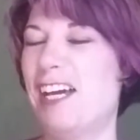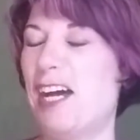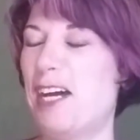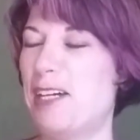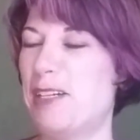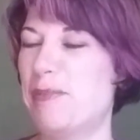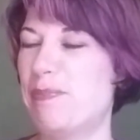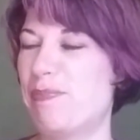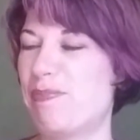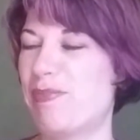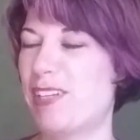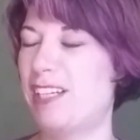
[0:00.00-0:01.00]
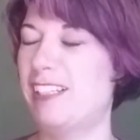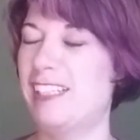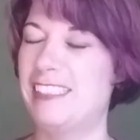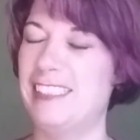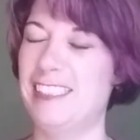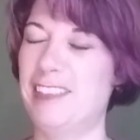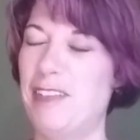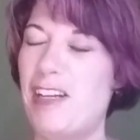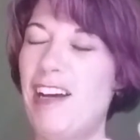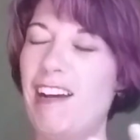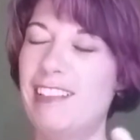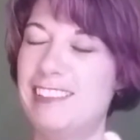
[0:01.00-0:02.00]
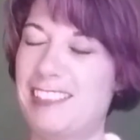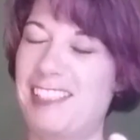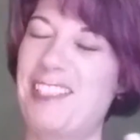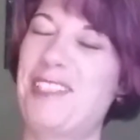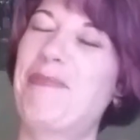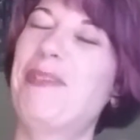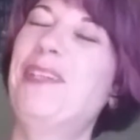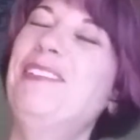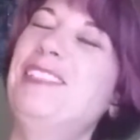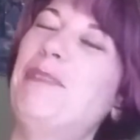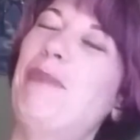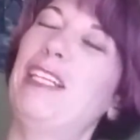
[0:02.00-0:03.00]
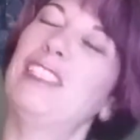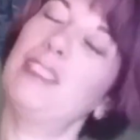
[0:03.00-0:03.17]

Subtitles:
I like to ask the spoon to bend.